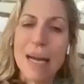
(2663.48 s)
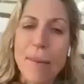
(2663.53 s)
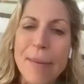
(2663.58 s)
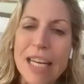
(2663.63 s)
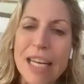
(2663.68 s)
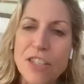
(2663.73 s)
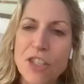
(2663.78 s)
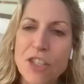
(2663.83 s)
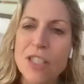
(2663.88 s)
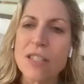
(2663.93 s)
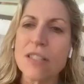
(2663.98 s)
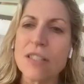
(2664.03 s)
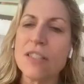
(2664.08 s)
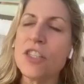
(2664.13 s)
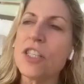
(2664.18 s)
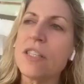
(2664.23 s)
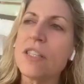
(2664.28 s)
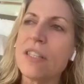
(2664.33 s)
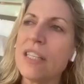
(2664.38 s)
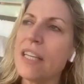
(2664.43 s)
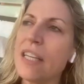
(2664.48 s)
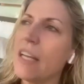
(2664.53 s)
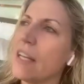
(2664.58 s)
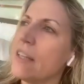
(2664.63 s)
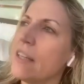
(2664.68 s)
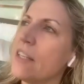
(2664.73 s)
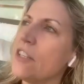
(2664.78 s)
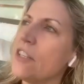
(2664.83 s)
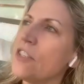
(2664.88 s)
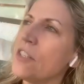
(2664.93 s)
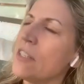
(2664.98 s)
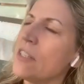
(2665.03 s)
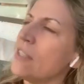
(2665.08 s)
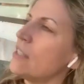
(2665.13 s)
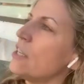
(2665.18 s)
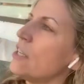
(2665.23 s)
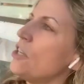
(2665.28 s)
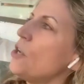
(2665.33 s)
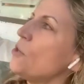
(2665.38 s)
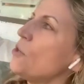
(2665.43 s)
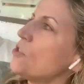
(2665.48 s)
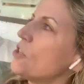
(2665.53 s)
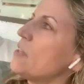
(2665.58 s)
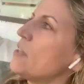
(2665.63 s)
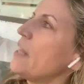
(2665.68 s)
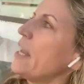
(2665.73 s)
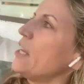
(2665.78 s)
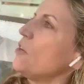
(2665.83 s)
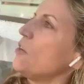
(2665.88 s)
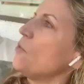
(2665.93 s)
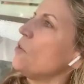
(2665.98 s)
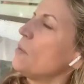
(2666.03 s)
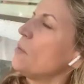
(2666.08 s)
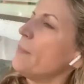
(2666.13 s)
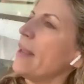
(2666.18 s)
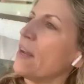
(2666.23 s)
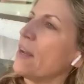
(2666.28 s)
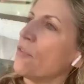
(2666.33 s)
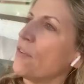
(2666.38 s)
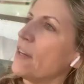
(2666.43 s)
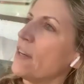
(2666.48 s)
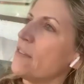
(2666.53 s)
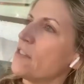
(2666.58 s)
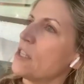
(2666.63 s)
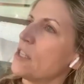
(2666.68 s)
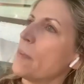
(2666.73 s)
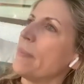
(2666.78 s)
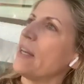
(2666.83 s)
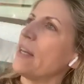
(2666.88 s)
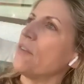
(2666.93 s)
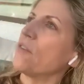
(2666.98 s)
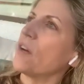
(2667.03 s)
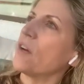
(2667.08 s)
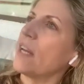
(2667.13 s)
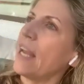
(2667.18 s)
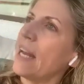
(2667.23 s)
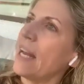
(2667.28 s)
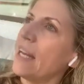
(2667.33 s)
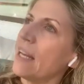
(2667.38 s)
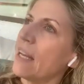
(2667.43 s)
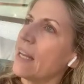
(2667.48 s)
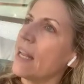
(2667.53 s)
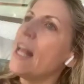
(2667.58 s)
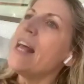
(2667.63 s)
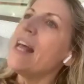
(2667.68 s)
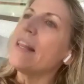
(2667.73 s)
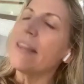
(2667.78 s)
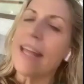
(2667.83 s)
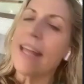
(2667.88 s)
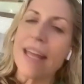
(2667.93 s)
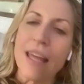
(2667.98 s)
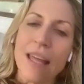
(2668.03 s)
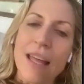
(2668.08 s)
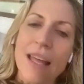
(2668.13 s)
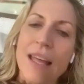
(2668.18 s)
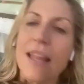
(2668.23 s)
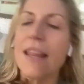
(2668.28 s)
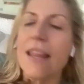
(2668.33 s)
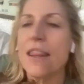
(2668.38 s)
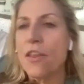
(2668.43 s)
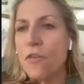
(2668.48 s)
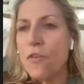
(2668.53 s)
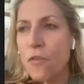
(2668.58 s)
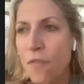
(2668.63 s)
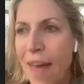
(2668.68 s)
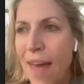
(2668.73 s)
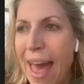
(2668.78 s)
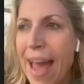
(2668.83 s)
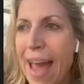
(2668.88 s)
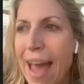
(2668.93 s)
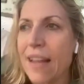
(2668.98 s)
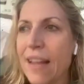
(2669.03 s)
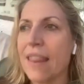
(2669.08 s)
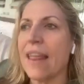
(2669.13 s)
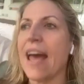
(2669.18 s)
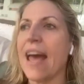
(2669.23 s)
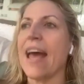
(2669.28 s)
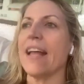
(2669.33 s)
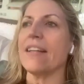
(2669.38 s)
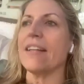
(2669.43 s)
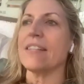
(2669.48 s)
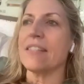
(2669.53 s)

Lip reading: I mean, just the notion that you would make fun of somebody for getting, like, the fact that